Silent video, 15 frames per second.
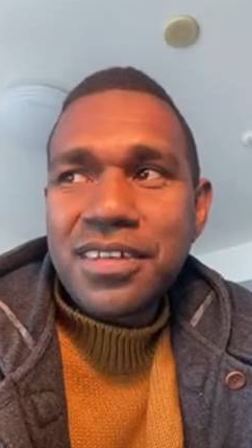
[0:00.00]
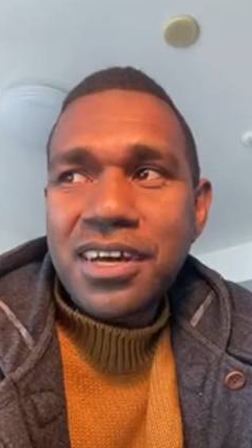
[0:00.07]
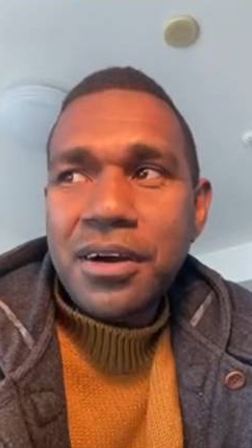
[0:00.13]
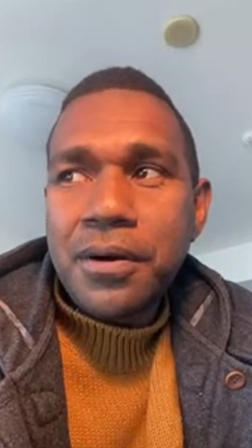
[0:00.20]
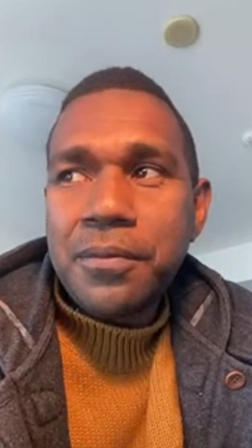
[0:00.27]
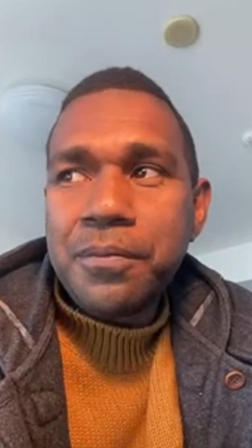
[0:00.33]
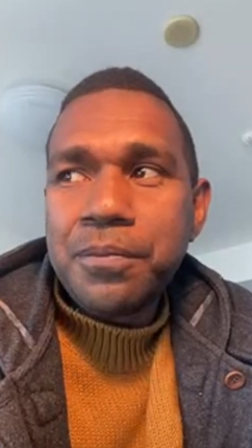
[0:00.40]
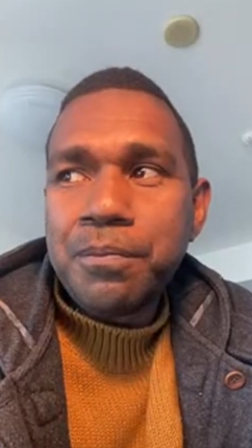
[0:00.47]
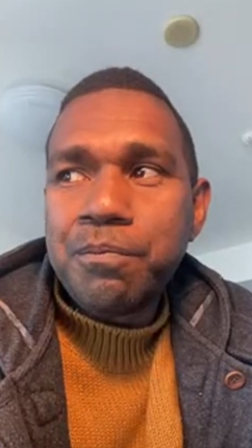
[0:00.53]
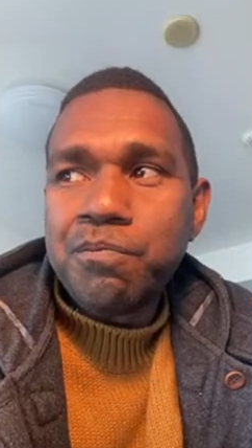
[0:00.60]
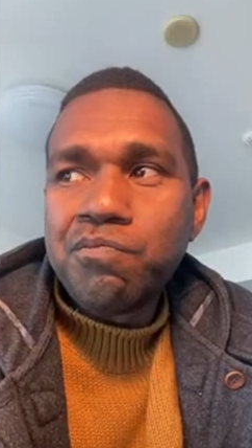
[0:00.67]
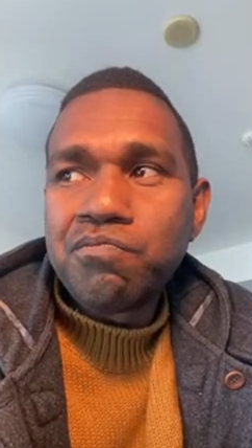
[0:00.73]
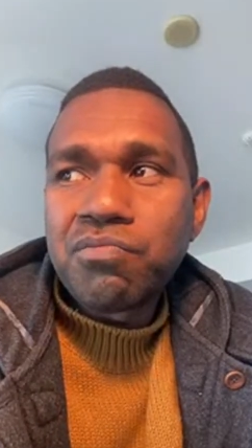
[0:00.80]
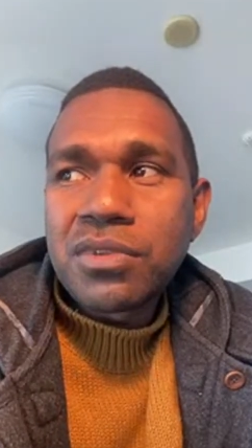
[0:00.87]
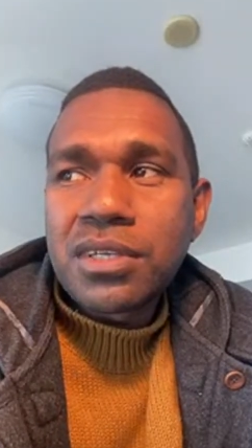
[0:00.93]

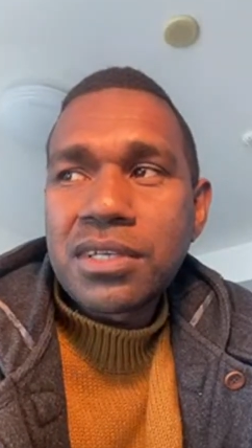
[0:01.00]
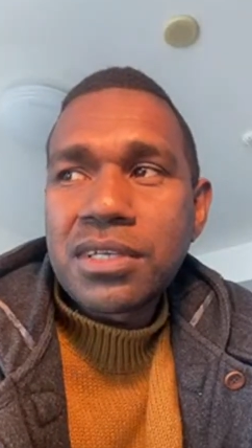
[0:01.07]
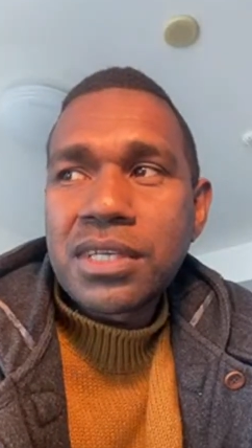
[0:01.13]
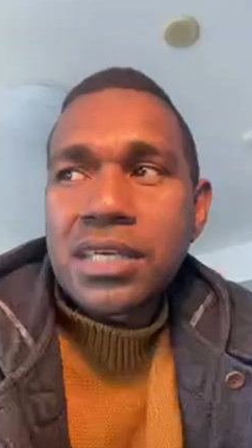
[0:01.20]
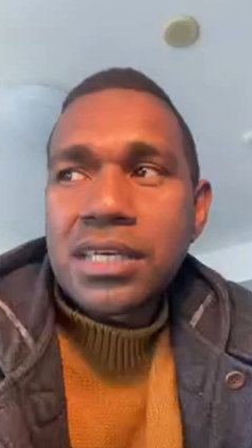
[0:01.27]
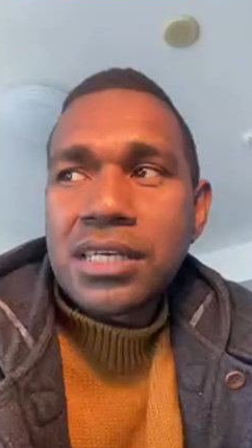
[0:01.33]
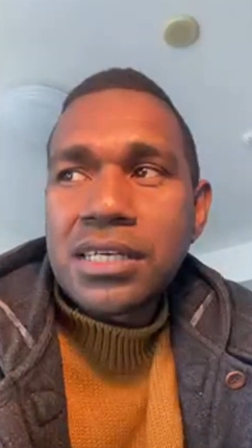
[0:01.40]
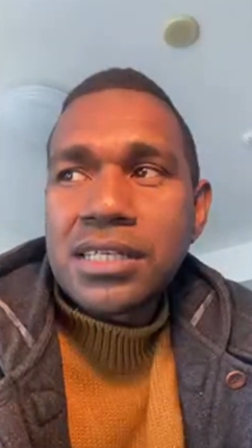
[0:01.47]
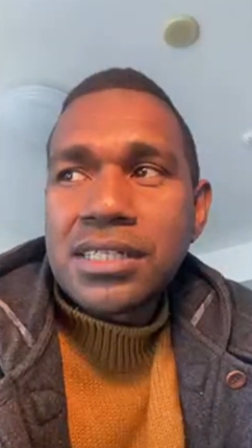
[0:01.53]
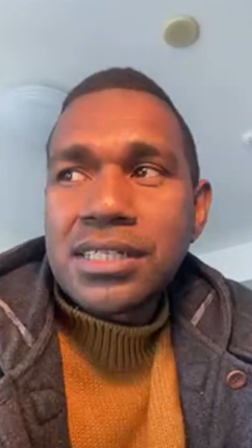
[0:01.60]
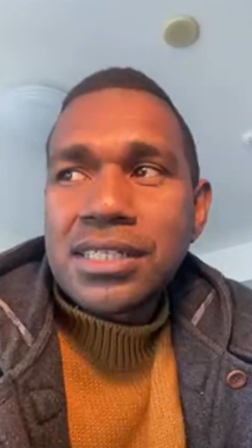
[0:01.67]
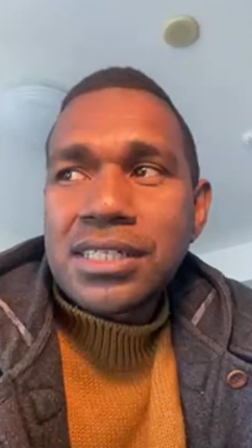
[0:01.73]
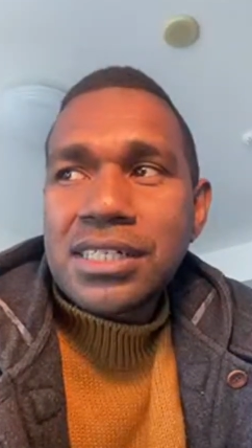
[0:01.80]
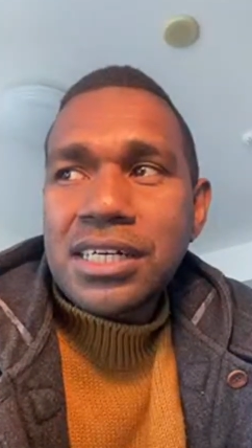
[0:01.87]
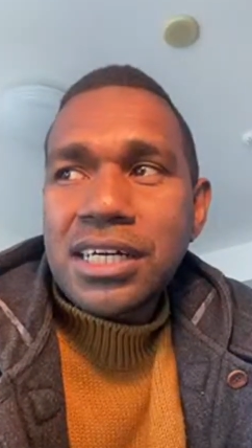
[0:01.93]
Um,
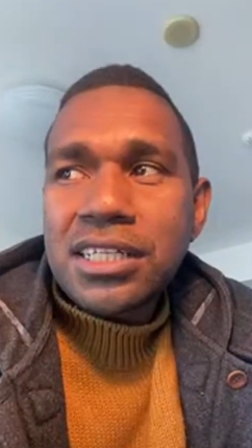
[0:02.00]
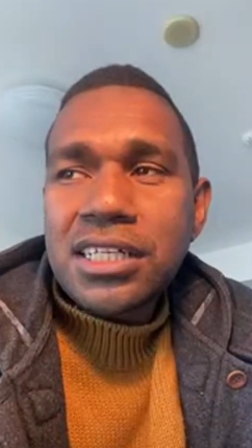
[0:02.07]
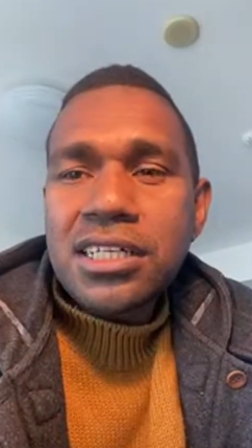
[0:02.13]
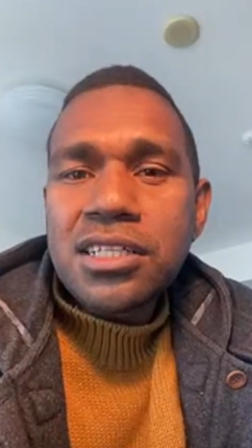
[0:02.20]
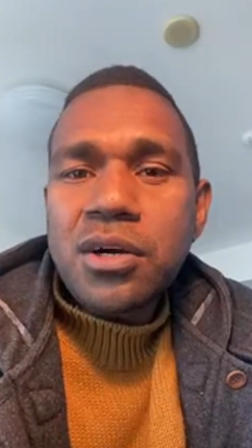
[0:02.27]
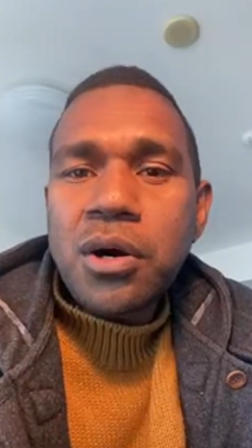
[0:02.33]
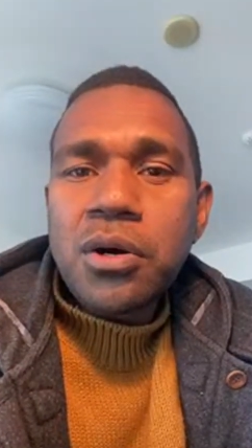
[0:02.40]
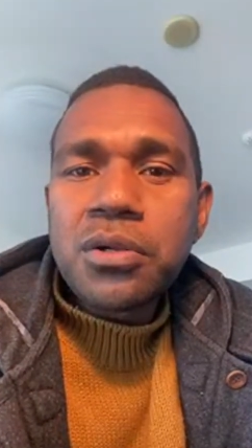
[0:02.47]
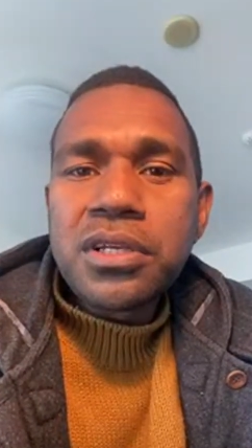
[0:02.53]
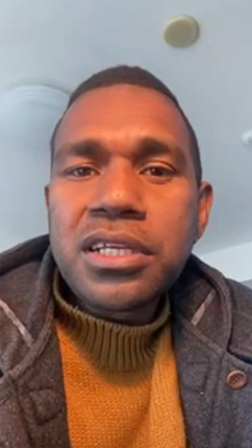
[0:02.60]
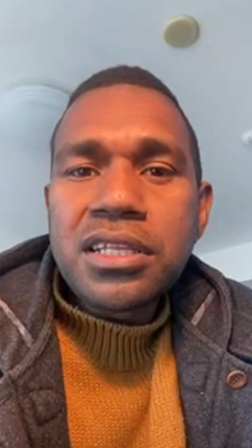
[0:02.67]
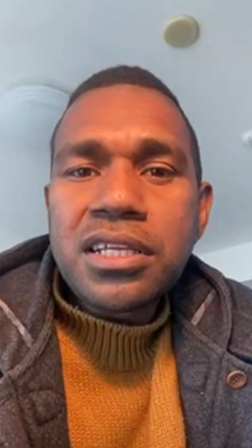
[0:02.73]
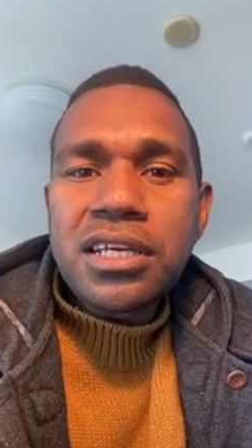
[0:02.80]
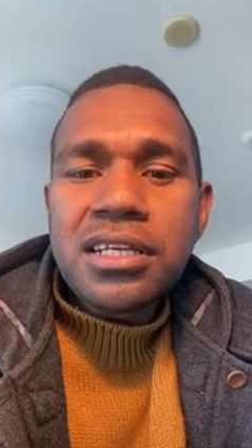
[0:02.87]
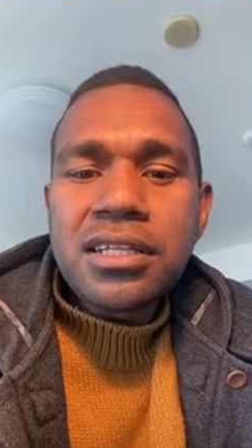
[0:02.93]
I think the
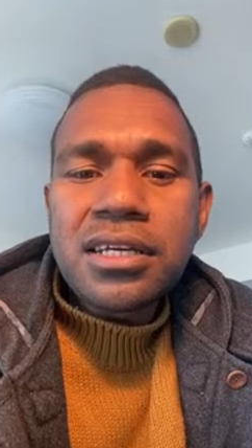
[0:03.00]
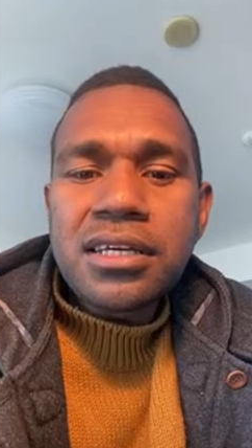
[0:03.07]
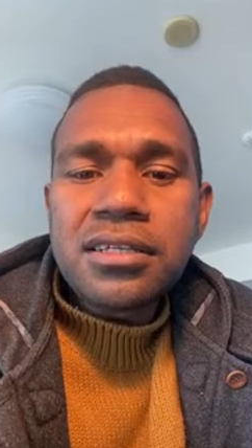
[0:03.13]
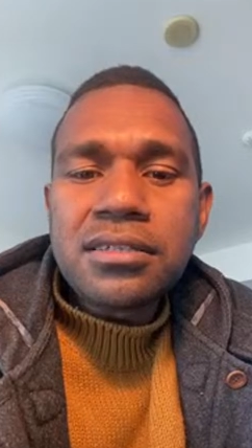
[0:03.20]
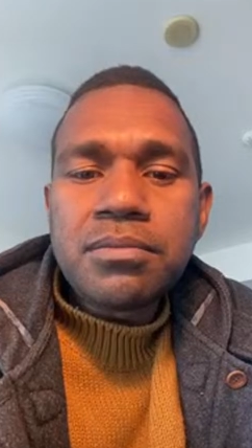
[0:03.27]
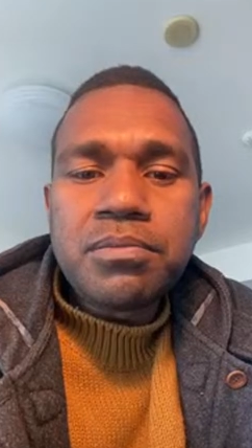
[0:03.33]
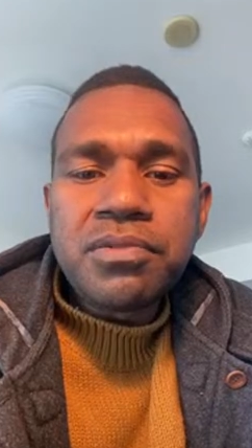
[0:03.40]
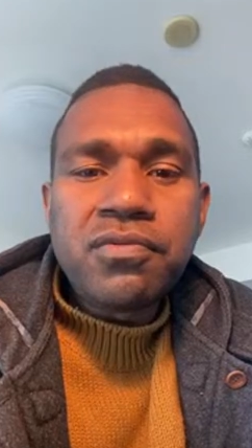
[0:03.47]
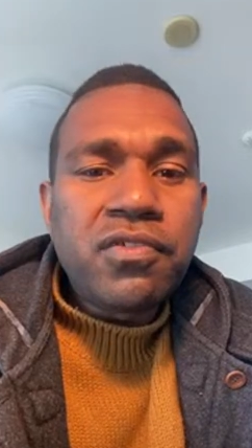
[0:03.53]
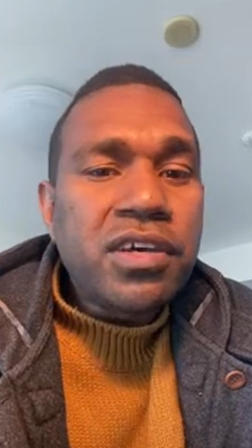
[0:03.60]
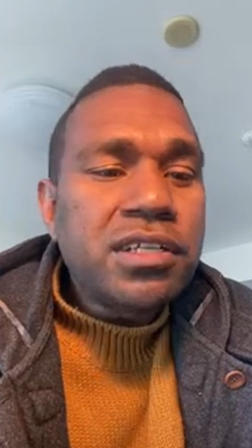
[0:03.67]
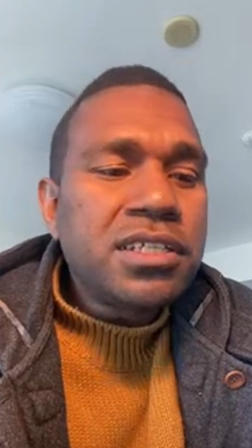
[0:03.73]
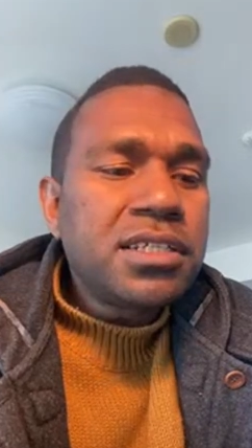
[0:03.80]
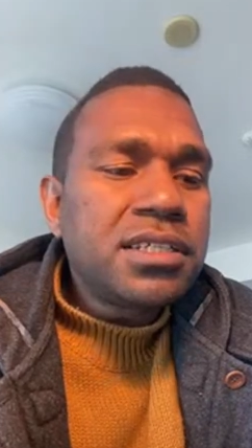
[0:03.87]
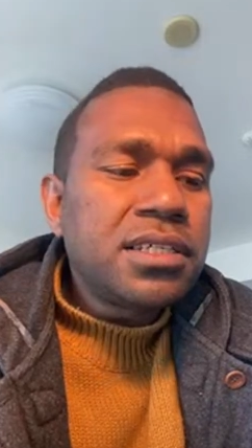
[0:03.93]
only thing that
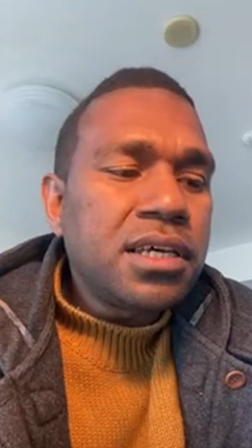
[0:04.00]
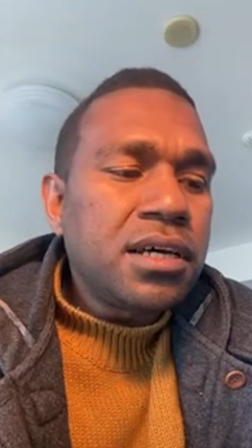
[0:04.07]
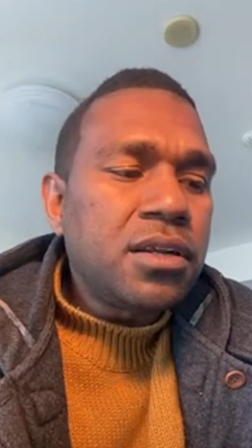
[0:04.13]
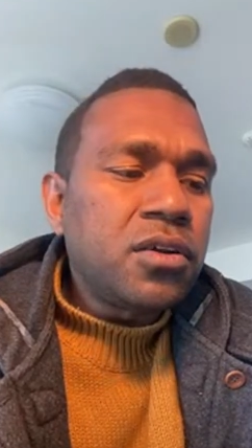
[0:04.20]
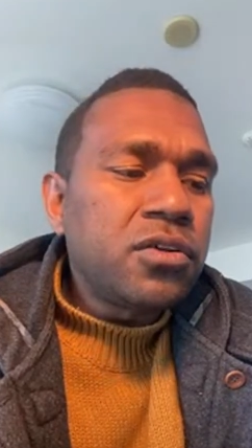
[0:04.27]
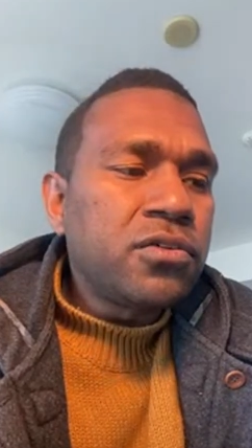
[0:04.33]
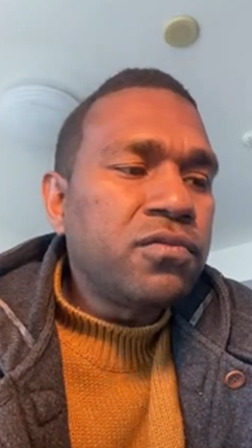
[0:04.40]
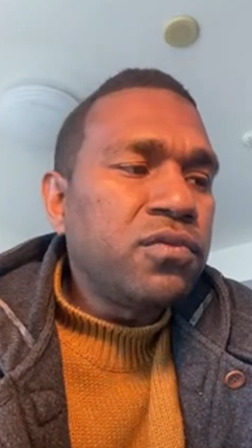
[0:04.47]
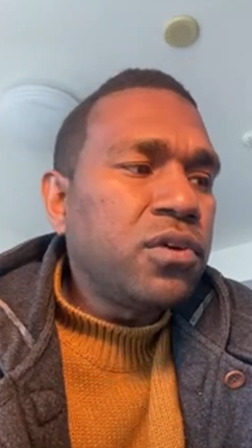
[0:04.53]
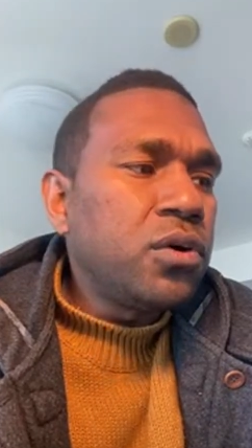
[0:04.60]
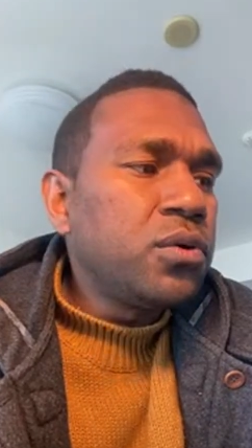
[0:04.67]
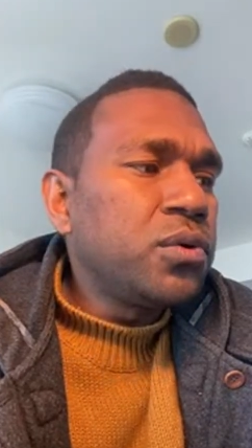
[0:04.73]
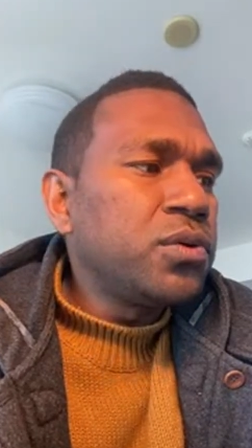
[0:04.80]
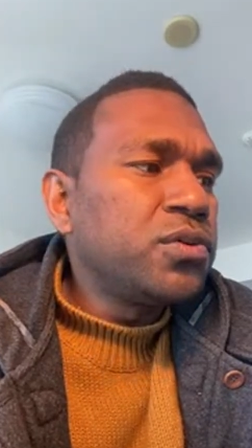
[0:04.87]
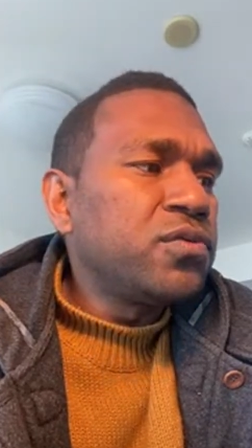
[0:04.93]
prevents a lot of
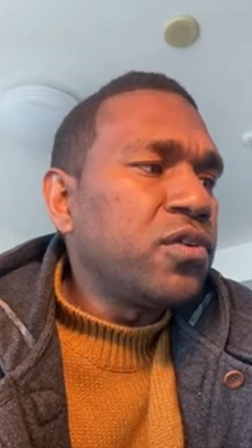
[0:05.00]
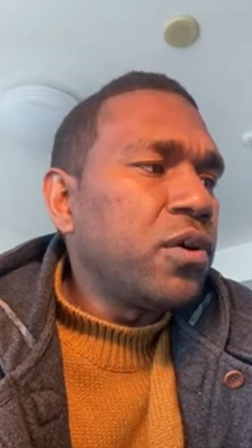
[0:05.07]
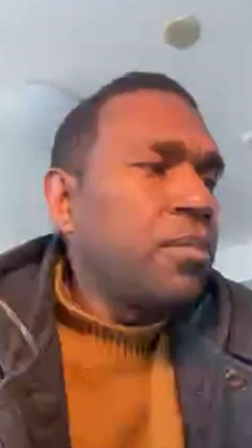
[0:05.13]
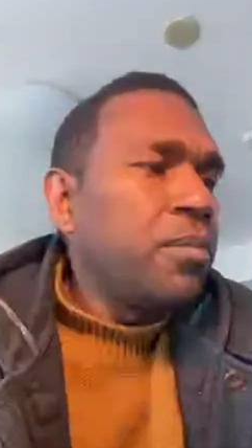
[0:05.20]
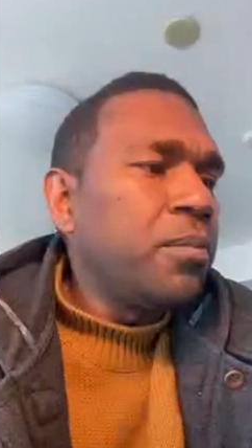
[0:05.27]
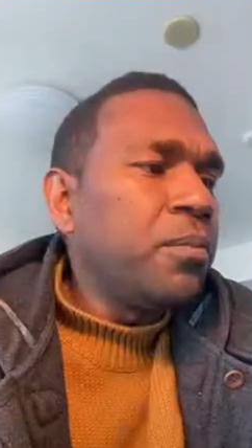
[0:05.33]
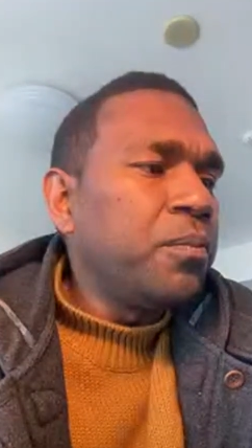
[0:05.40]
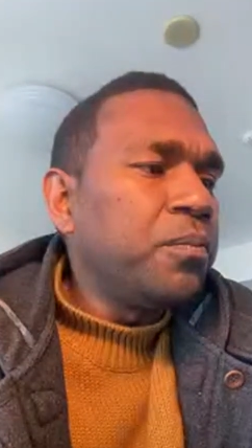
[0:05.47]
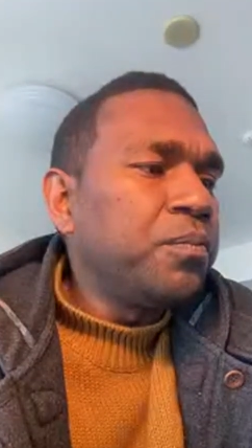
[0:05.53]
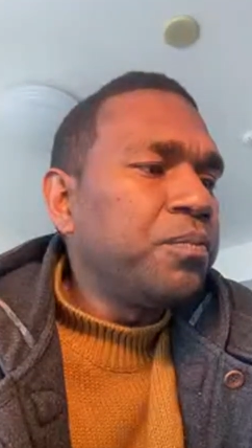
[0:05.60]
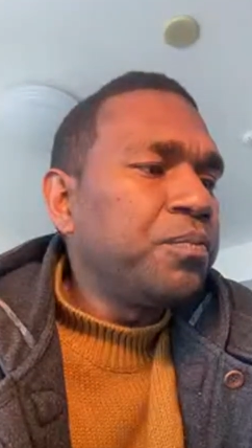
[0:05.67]
locals from